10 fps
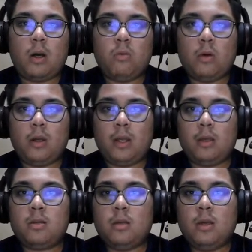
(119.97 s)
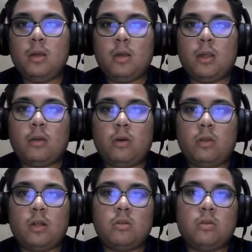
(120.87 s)
hours or days. In
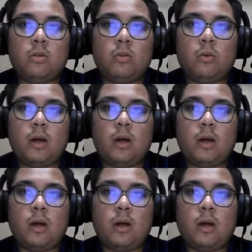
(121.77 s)
contrast to